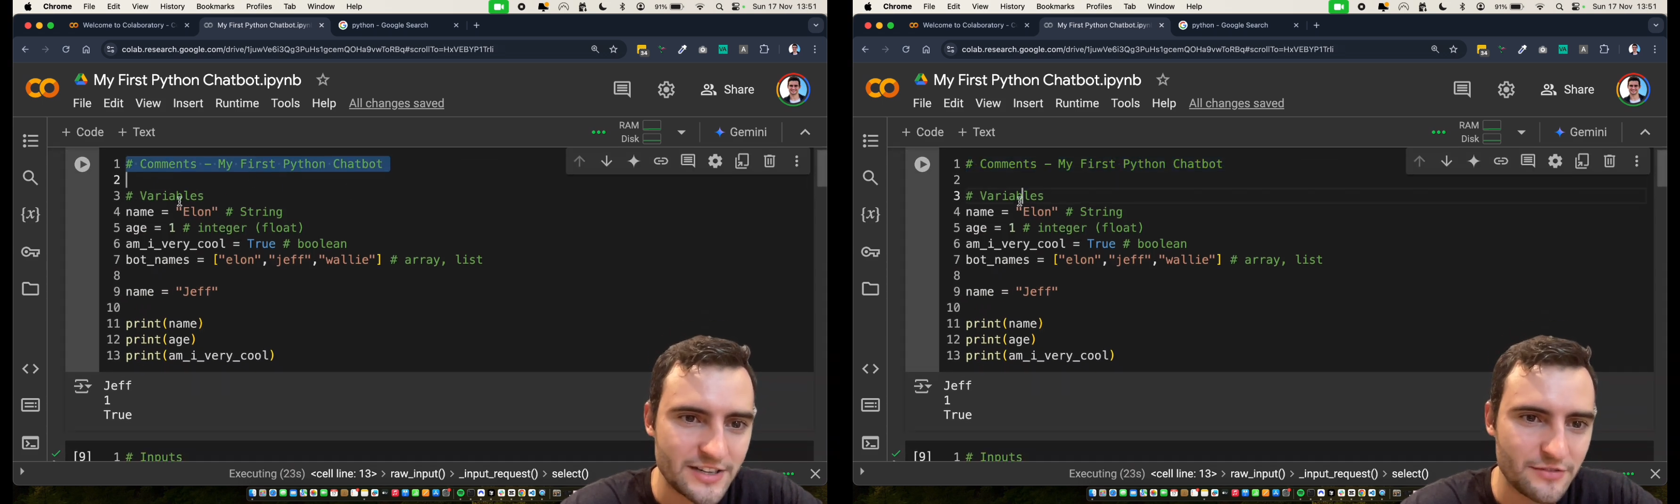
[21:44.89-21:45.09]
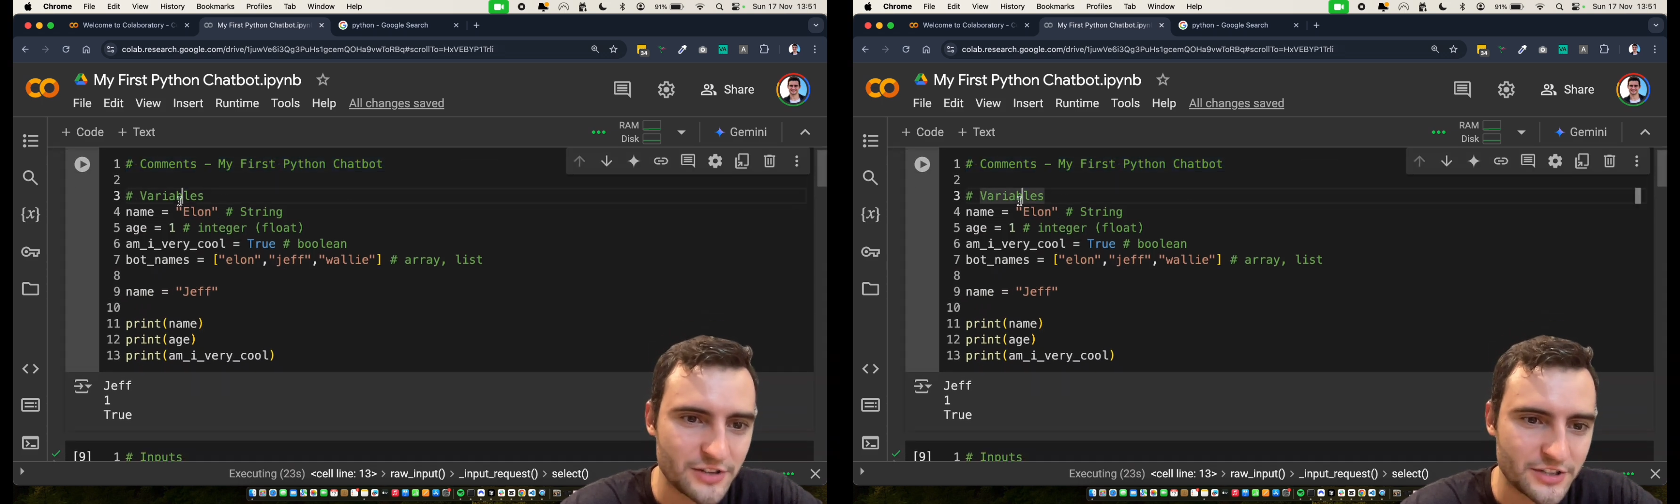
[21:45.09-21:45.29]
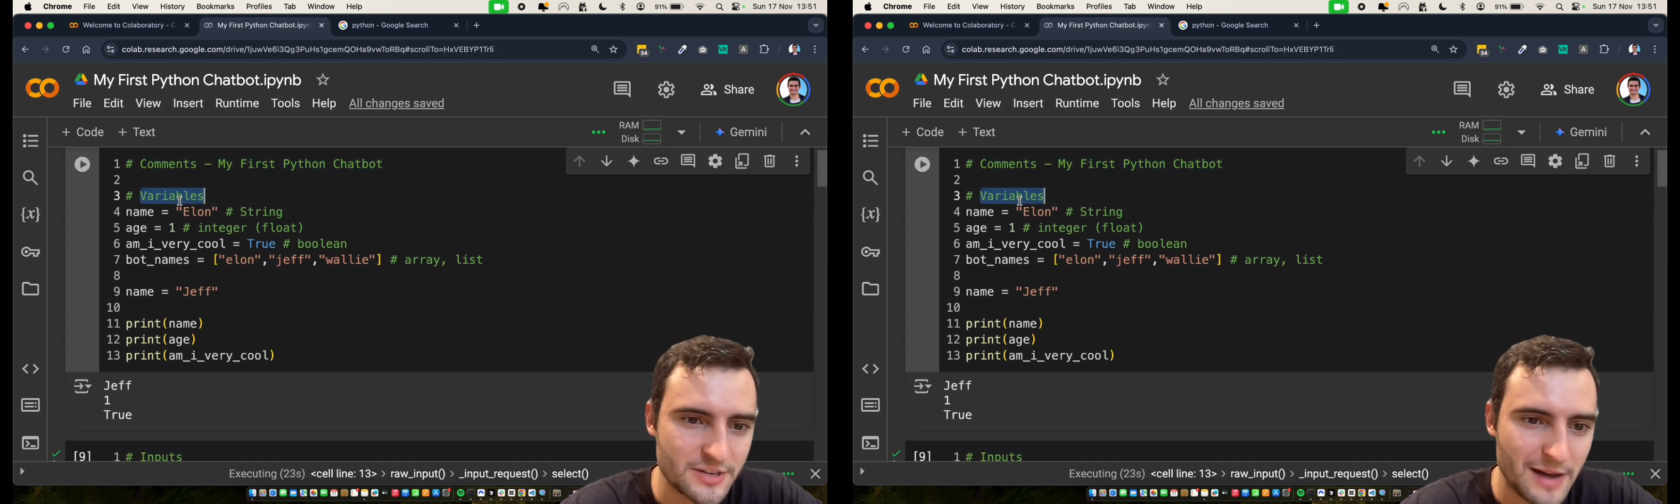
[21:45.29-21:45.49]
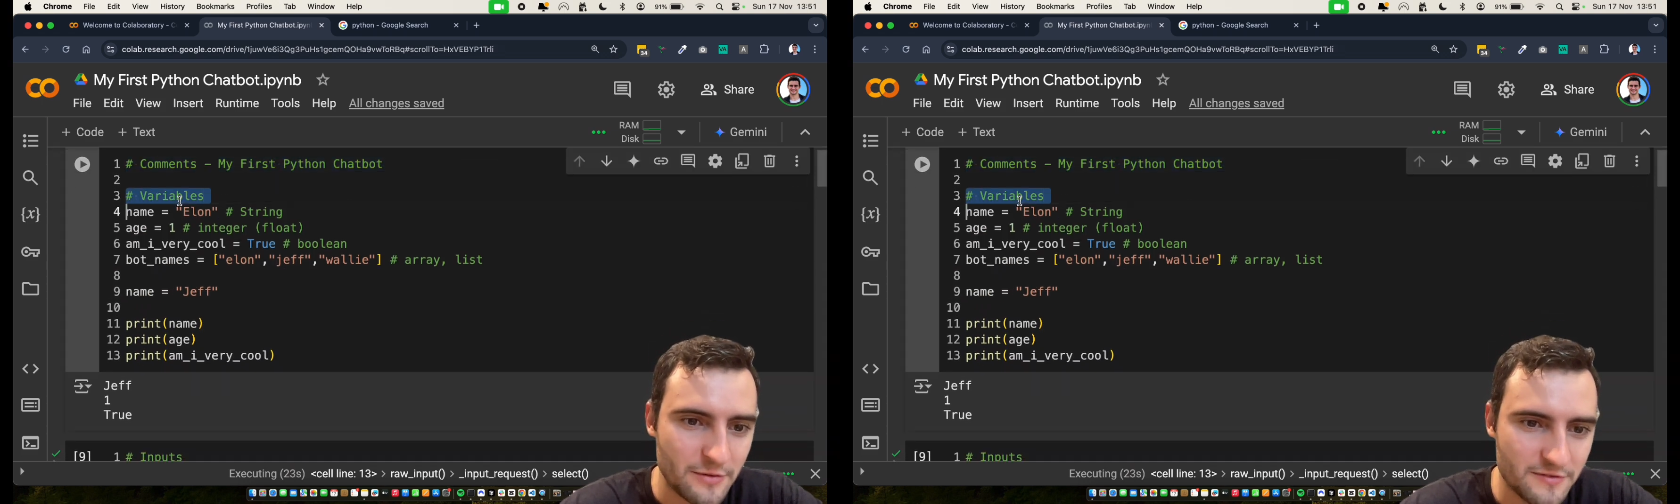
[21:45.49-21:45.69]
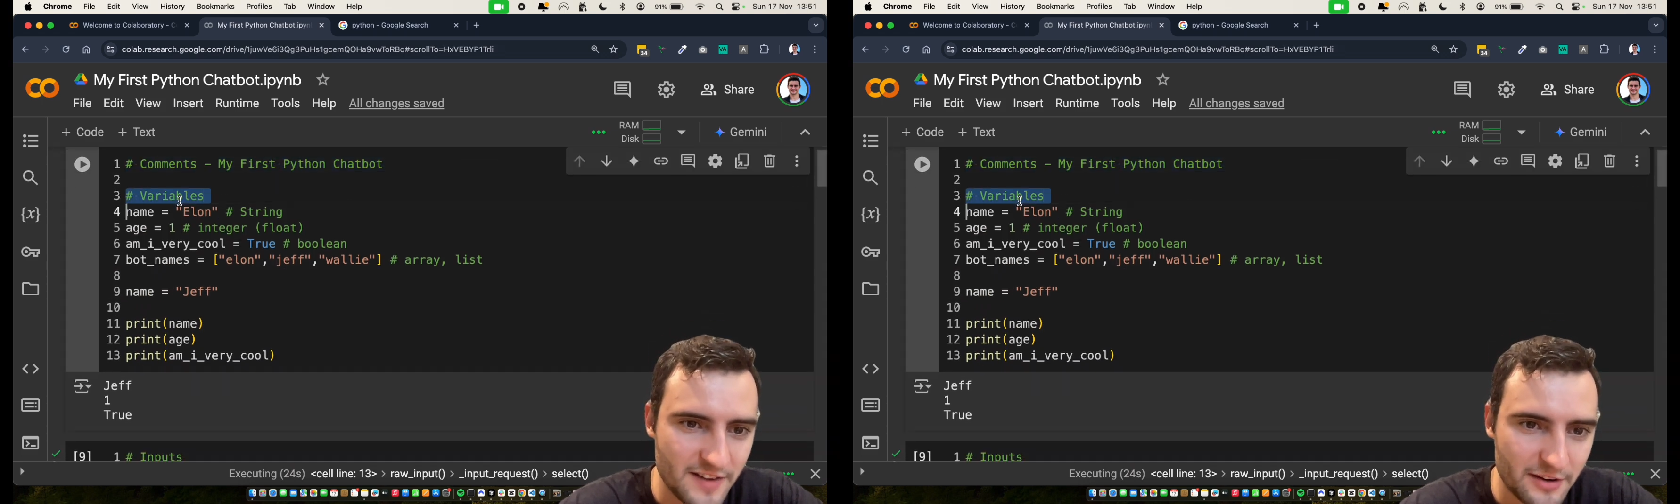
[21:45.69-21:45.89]
You've learned
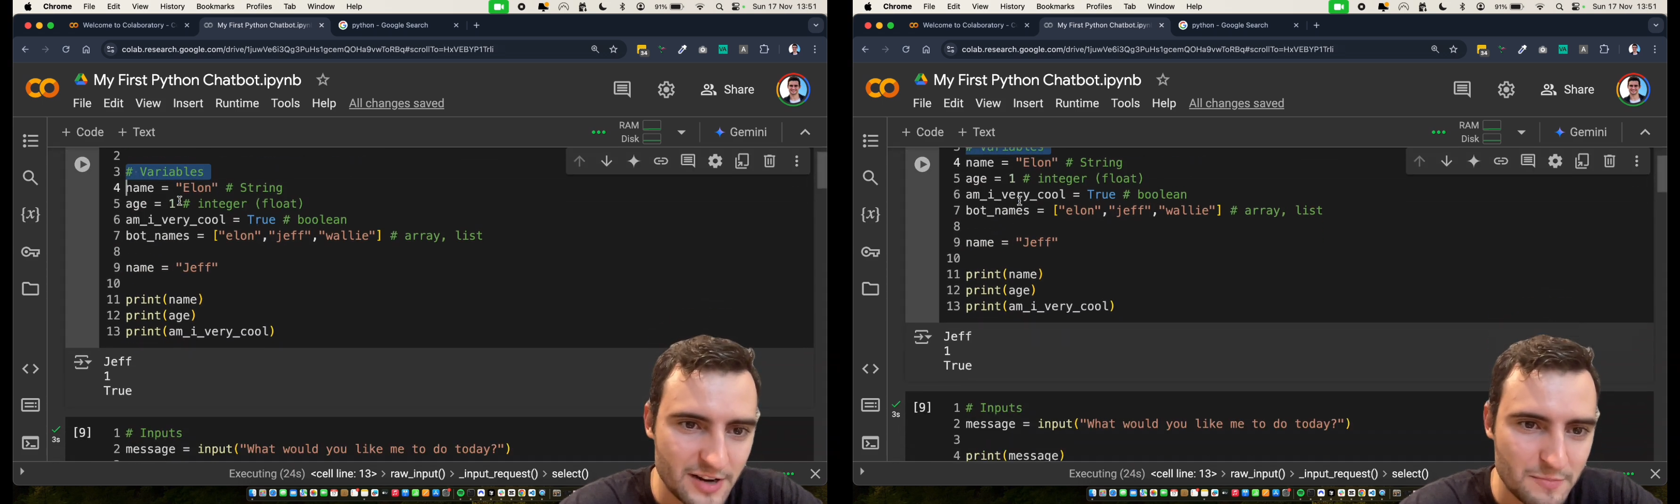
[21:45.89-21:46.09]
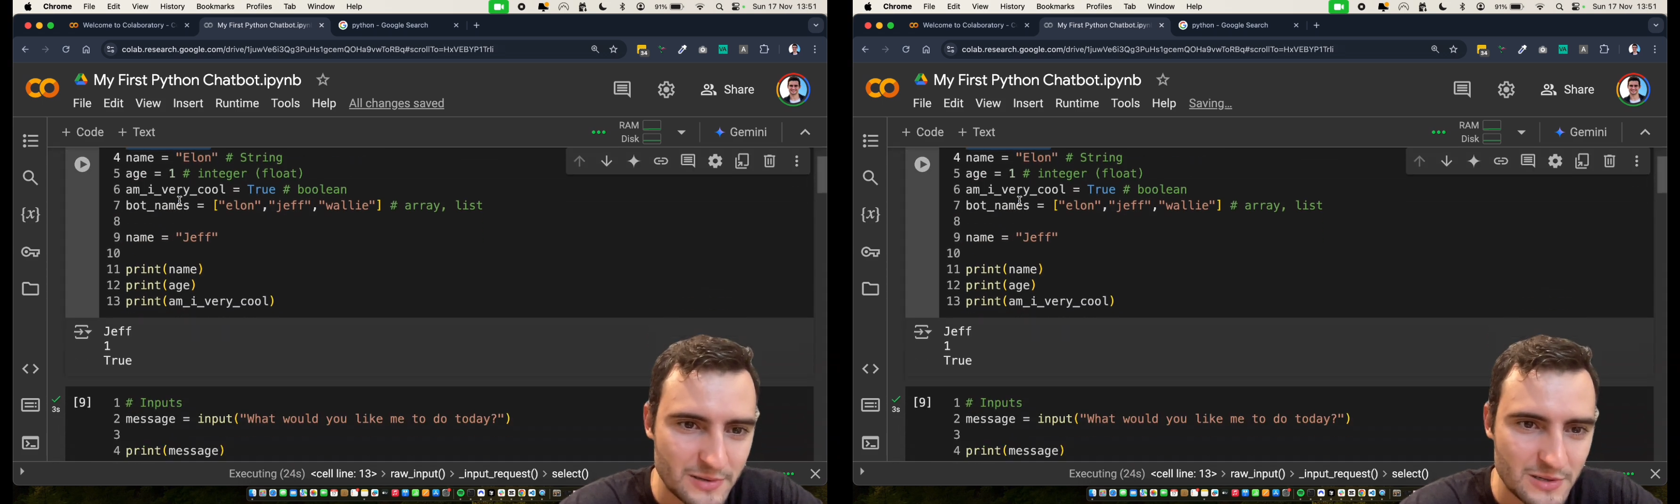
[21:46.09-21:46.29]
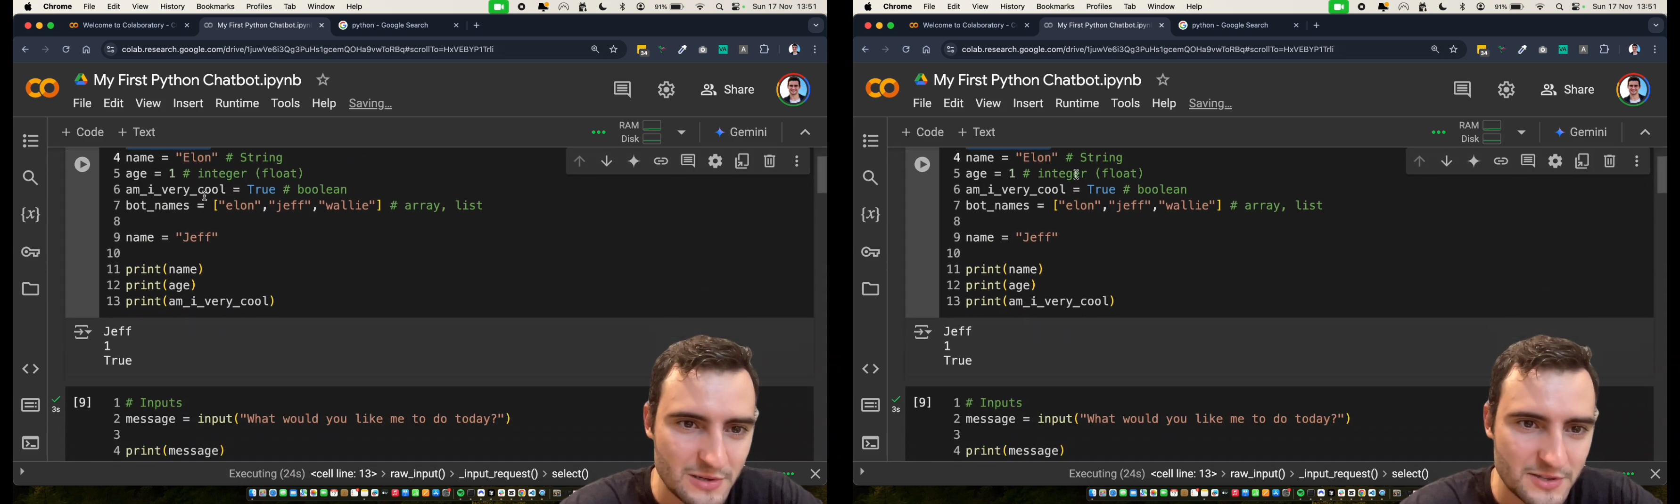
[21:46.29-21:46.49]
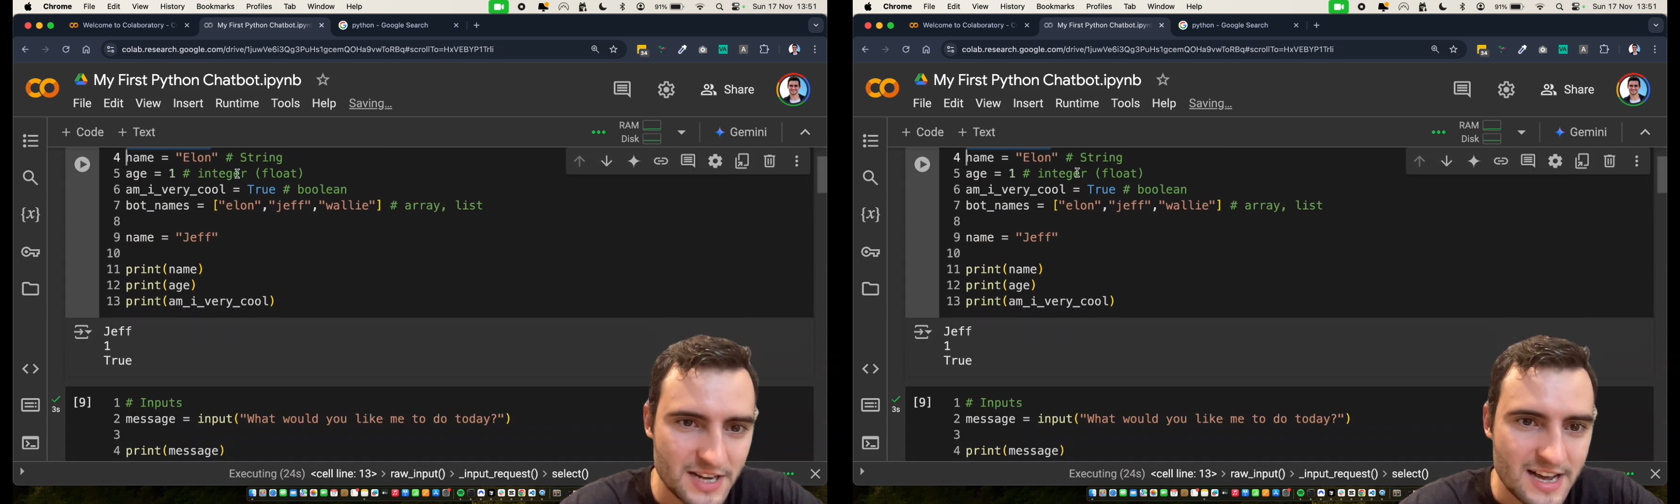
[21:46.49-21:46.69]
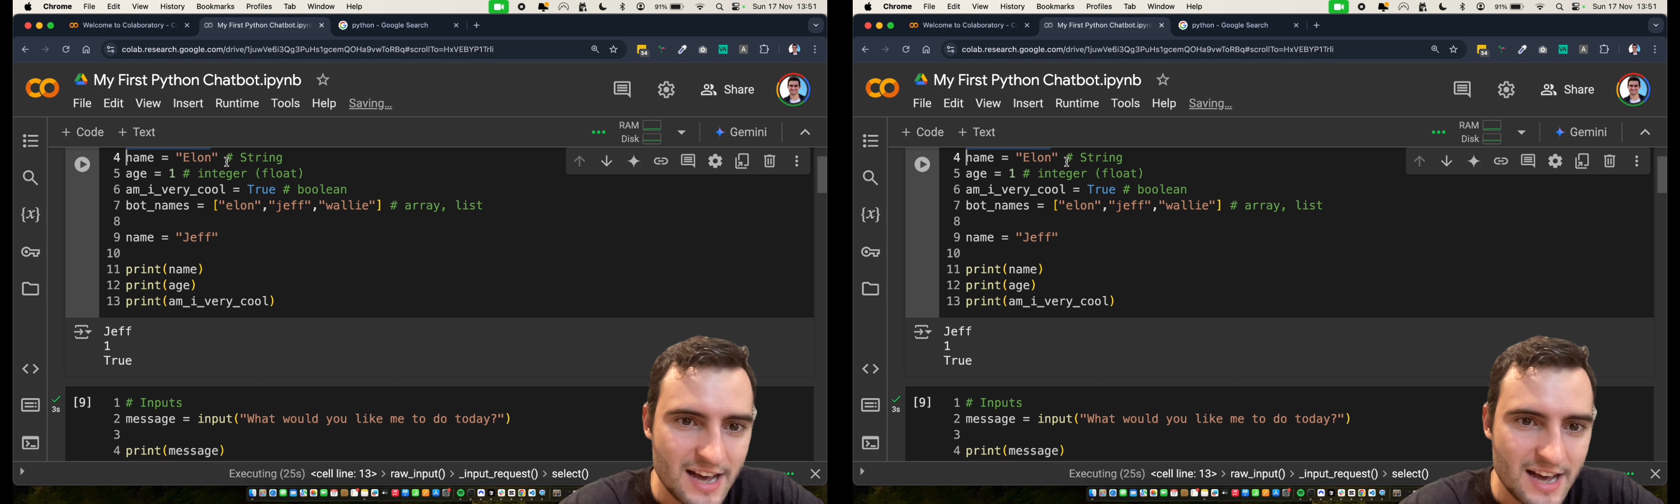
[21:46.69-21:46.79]
about variables,